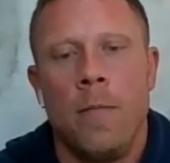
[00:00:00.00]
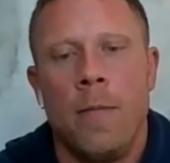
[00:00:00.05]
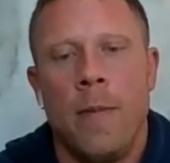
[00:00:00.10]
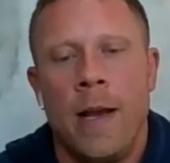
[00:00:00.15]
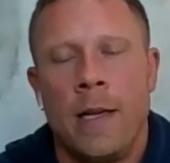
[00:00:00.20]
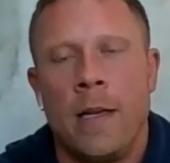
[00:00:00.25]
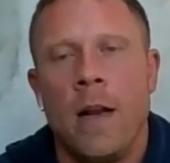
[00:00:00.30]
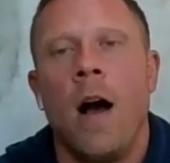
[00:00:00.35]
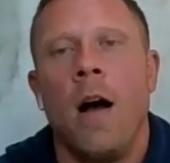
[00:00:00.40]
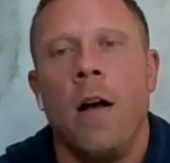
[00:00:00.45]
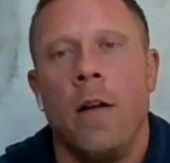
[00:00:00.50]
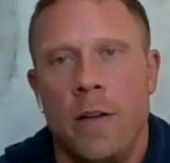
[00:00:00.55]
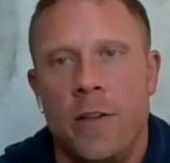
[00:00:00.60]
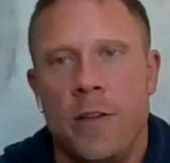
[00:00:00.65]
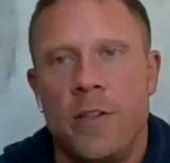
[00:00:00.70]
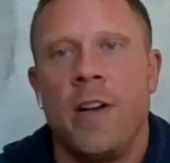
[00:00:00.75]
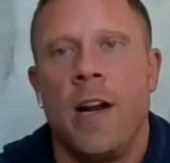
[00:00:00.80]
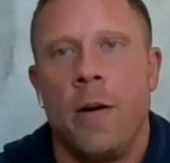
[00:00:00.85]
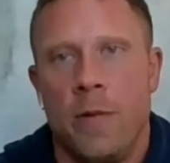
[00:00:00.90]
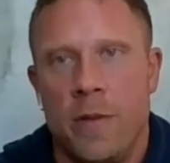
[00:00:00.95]

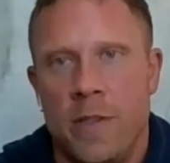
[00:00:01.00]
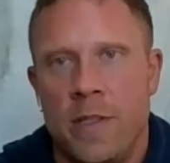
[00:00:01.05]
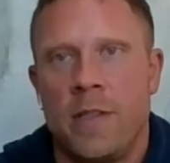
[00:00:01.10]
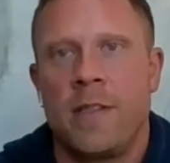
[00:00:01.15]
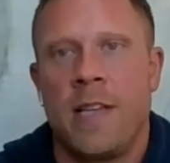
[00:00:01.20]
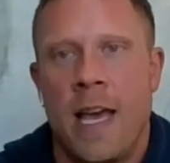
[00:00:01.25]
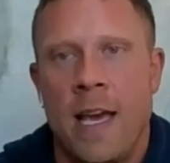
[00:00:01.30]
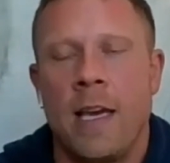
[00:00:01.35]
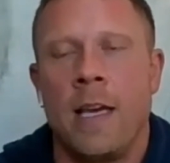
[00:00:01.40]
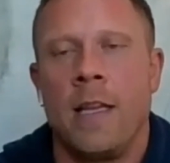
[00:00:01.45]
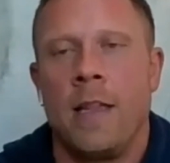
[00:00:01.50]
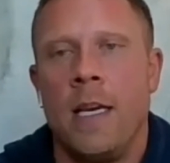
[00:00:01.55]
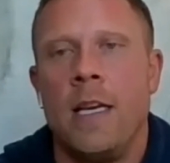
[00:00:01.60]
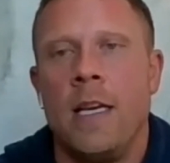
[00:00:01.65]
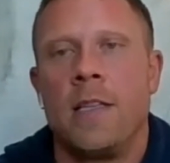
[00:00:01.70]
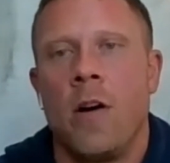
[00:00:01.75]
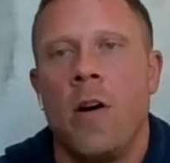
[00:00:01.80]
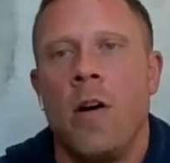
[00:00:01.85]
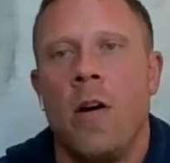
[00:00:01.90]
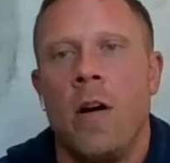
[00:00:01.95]
acknowledge that I was taking
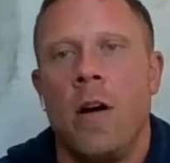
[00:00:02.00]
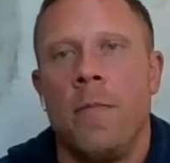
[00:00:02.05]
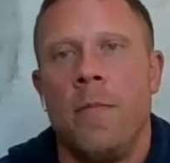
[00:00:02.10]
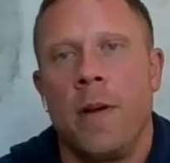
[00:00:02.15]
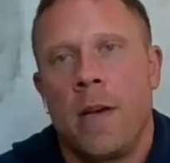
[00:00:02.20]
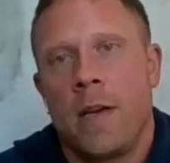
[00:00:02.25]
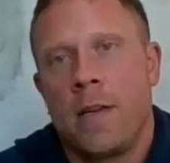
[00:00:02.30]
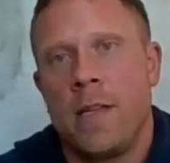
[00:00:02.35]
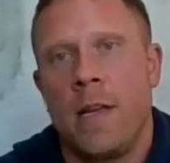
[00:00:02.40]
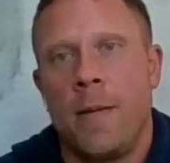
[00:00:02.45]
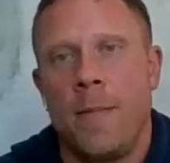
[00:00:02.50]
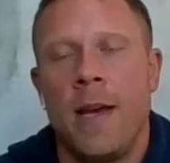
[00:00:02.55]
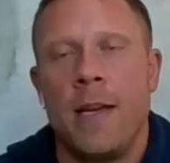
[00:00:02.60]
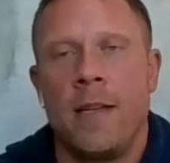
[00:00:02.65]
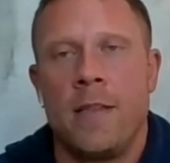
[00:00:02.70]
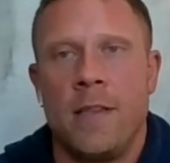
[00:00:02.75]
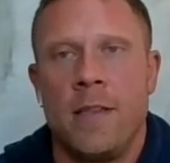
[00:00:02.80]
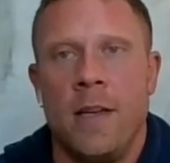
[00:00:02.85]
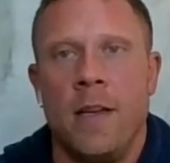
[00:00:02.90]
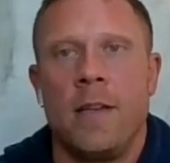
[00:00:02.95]
these on because they
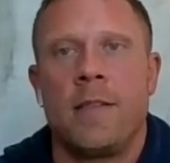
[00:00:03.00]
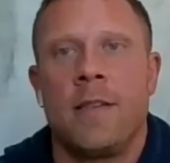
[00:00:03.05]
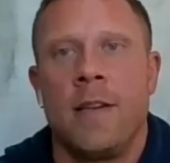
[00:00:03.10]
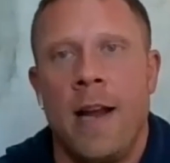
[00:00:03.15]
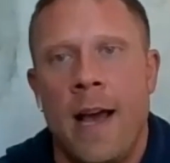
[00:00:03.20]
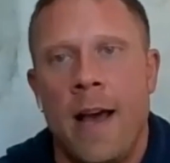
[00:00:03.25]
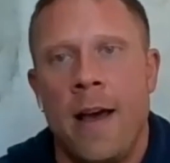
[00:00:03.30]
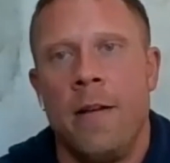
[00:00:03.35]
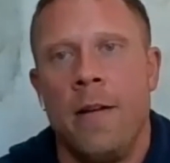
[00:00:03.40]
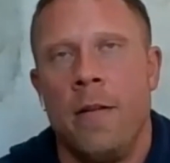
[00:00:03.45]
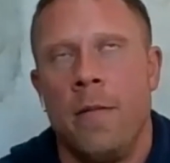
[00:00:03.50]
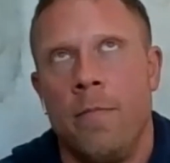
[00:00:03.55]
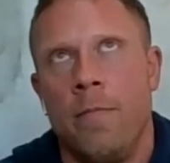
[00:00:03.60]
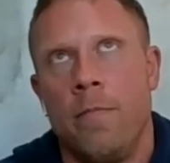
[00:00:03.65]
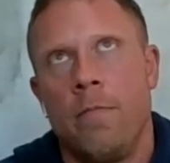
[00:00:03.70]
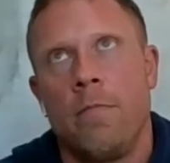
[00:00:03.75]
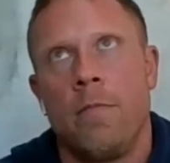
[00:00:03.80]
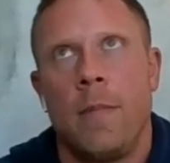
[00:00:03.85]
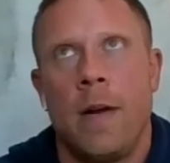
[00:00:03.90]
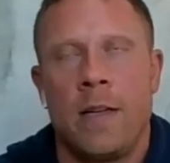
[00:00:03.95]
made sense. And I
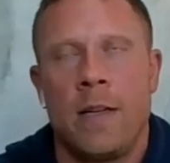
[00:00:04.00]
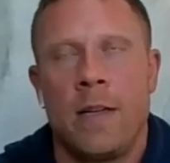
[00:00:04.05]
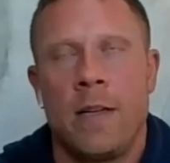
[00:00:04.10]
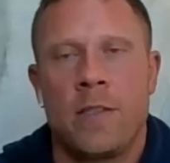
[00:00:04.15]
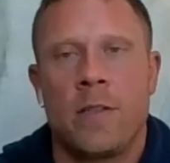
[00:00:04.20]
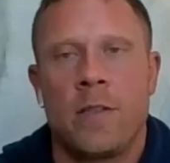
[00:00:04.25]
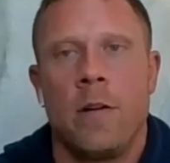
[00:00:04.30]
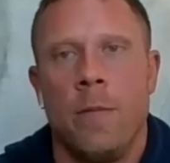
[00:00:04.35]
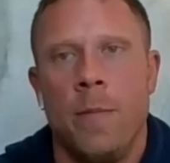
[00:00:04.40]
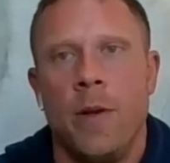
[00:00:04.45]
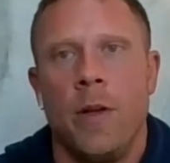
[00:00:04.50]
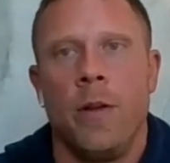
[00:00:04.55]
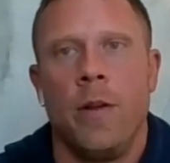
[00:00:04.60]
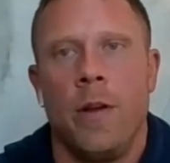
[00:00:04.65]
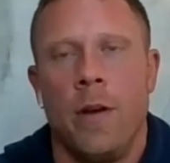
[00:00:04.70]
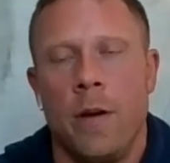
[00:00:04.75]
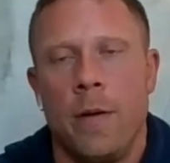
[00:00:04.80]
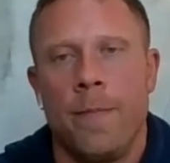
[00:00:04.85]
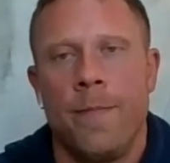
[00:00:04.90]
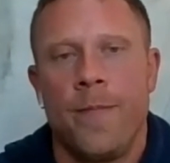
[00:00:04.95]
started to build
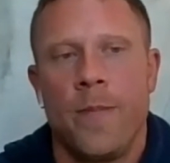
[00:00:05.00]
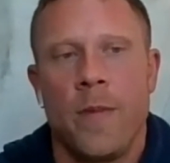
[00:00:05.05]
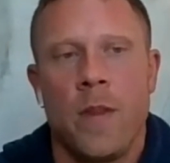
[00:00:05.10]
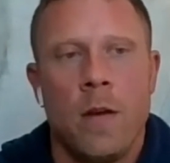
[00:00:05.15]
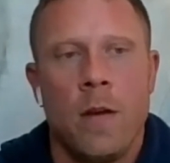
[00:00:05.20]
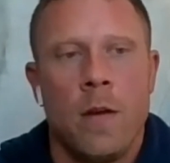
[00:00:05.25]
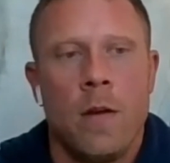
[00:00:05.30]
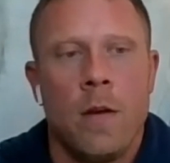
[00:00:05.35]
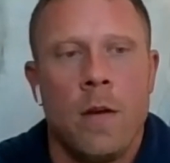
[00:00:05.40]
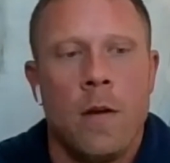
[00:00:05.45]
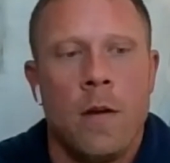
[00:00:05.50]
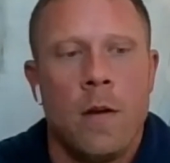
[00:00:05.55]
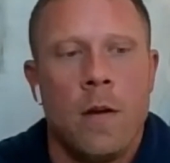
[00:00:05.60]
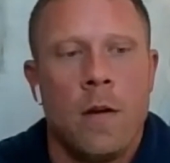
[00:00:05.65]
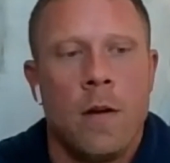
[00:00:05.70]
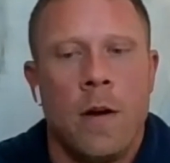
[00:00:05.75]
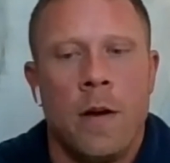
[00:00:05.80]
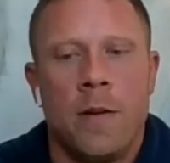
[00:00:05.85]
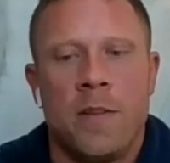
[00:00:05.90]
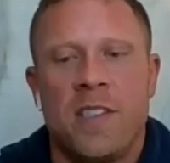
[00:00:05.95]

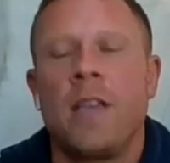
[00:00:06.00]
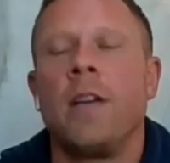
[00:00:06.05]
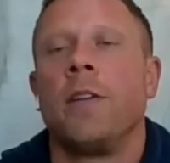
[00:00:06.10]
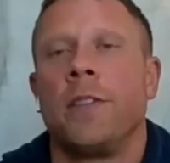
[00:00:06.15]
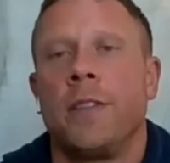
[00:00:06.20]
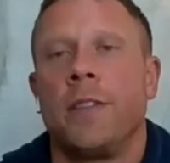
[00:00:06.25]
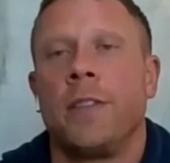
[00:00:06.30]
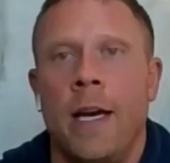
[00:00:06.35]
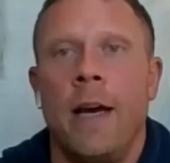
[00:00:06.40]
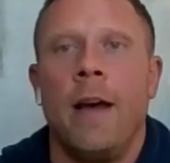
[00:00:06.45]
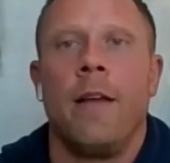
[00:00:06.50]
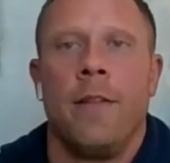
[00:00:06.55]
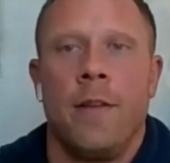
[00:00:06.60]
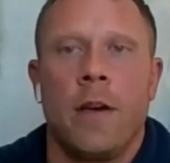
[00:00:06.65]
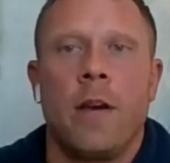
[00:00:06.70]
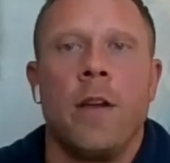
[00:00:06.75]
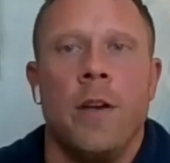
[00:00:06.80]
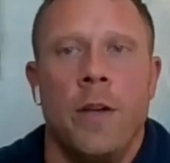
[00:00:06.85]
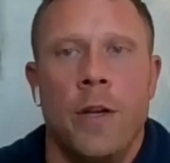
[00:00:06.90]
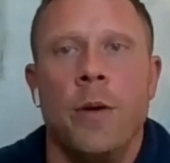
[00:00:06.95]
a skill set
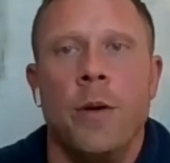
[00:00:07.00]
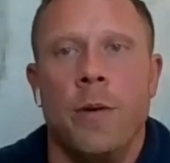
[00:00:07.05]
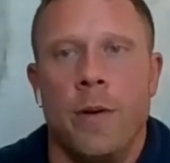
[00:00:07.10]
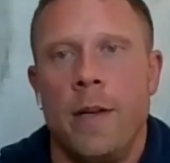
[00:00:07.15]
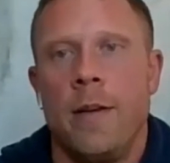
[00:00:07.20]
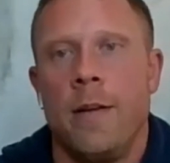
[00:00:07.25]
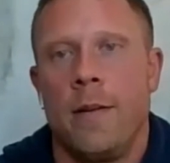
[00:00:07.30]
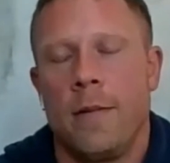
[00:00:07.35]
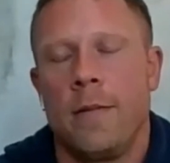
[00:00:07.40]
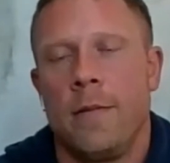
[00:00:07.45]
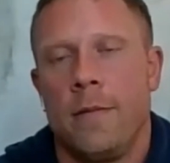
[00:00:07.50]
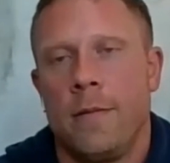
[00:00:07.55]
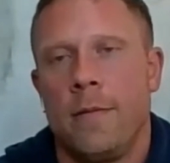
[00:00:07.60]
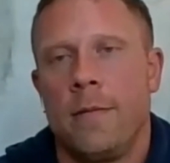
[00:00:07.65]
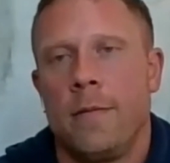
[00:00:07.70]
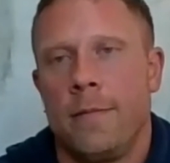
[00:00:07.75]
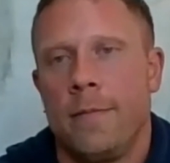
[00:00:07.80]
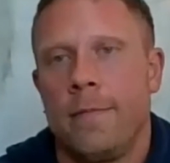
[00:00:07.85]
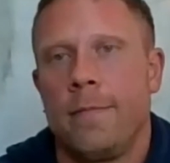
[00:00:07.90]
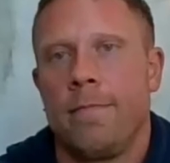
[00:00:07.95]
that could do it.
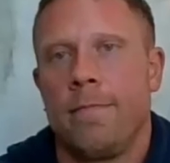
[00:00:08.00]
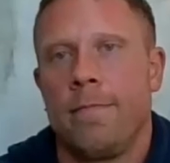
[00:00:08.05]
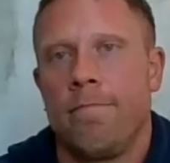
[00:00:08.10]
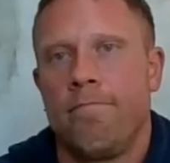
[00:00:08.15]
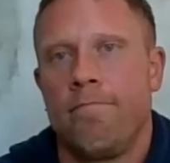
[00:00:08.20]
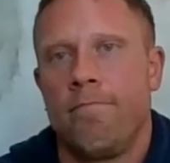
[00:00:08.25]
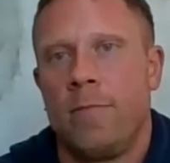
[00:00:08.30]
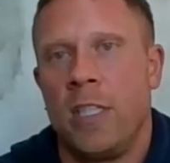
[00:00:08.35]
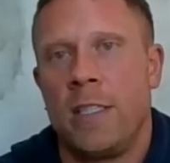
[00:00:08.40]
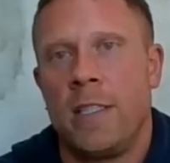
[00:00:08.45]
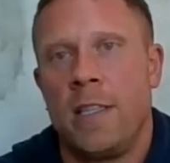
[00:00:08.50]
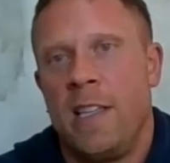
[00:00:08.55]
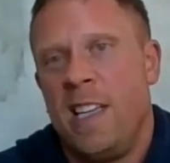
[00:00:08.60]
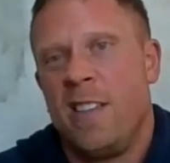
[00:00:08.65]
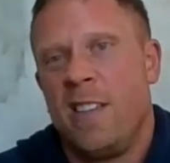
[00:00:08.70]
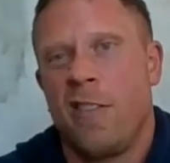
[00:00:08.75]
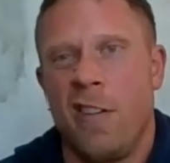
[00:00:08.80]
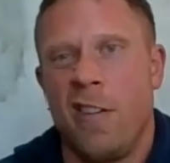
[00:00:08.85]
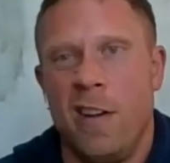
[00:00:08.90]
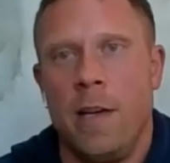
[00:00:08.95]
So I said, these
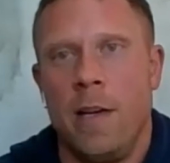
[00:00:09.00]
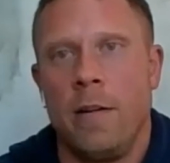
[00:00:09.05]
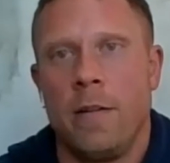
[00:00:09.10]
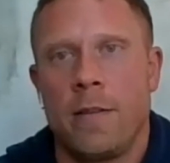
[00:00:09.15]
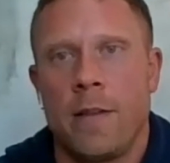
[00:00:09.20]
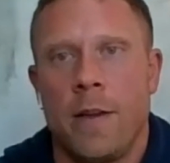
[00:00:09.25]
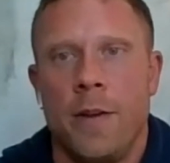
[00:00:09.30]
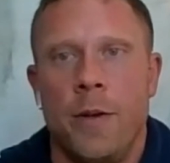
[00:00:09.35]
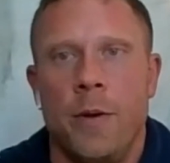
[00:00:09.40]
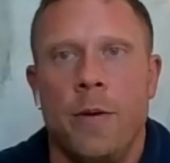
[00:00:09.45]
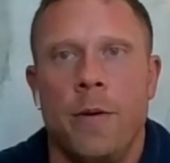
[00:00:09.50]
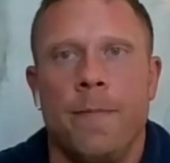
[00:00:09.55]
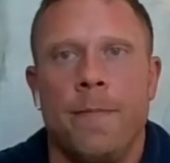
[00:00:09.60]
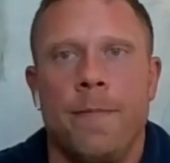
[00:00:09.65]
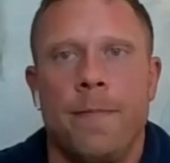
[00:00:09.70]
are good deals, I'll do them.